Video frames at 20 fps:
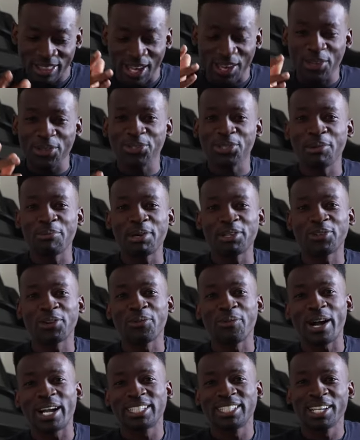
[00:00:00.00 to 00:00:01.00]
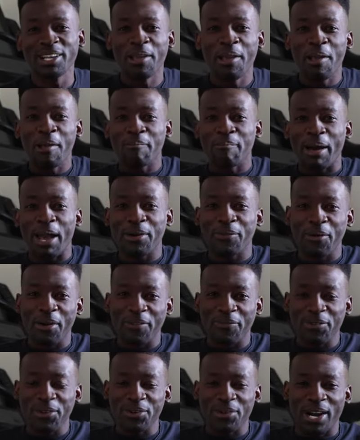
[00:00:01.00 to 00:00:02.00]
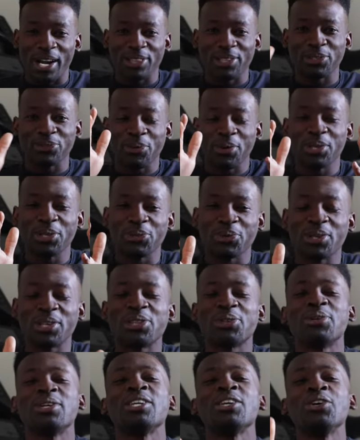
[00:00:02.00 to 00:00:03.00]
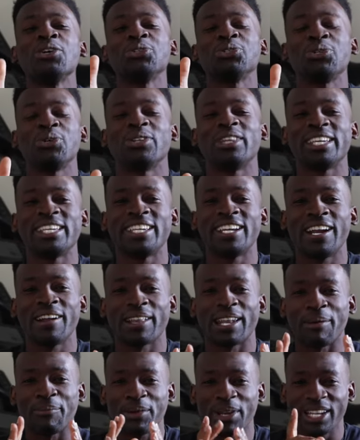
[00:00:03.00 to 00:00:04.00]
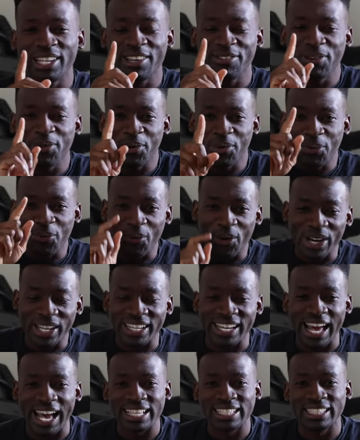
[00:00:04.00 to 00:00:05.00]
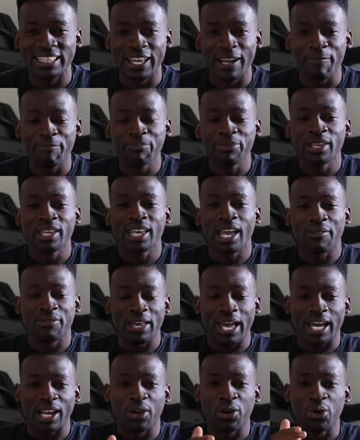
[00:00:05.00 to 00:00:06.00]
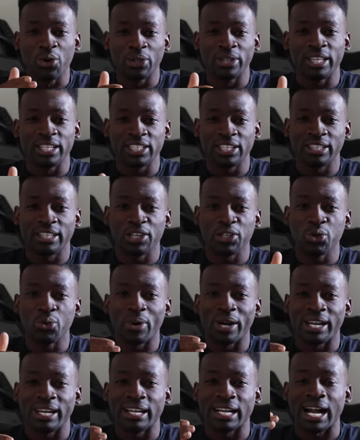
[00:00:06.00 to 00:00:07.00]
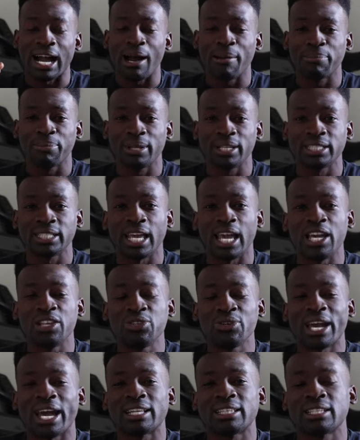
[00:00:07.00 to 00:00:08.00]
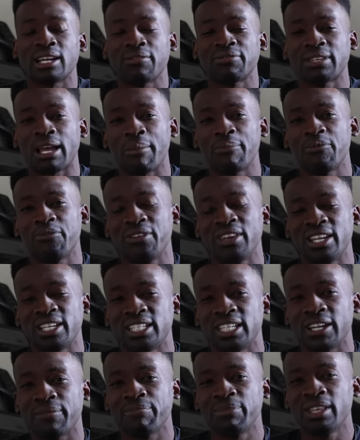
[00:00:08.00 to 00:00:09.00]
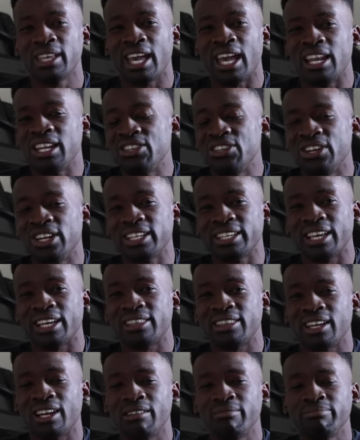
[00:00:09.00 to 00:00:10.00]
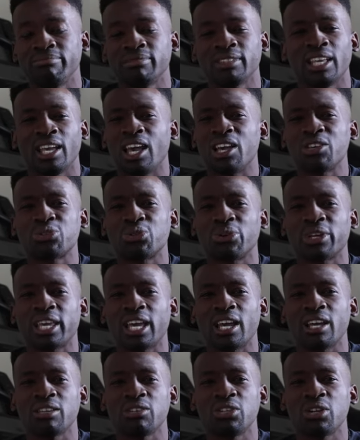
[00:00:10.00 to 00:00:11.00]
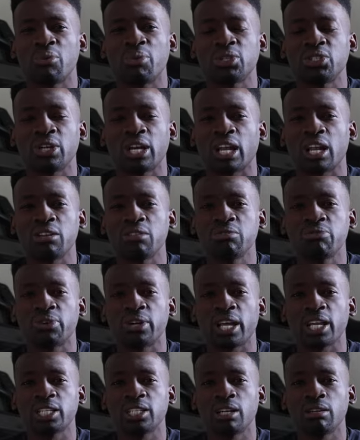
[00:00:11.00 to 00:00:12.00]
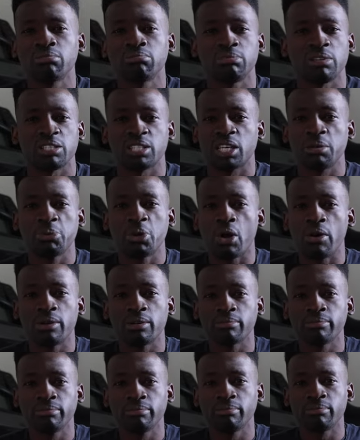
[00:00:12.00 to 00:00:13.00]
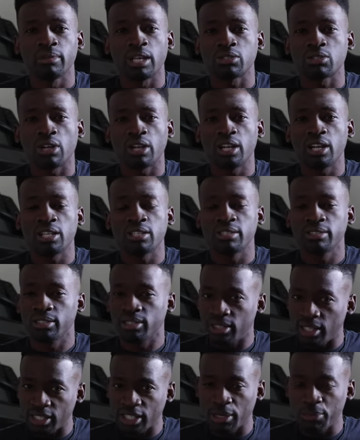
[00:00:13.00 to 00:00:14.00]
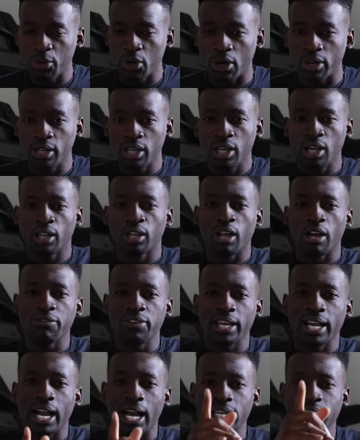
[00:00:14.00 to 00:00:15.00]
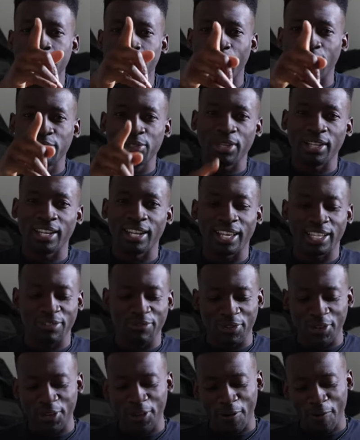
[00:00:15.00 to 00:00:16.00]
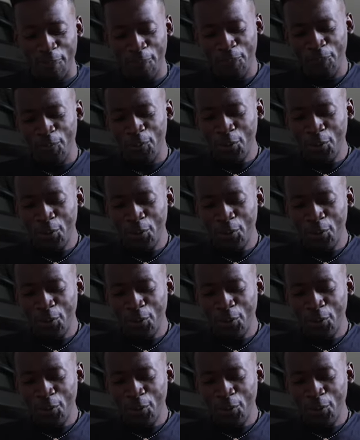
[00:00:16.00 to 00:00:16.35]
Thank you so much for watching my quick video on the 2023 shoe of the year. And I'm gonna leave you with one last thing. If you had a goal this year that you wanted to accomplish and you had a tough time finishing and you didn't get there, it's okay. You know what you gotta do for next year? Just keep going. That's all it is. Just keep going. Love you guys. I'll see you on the next video.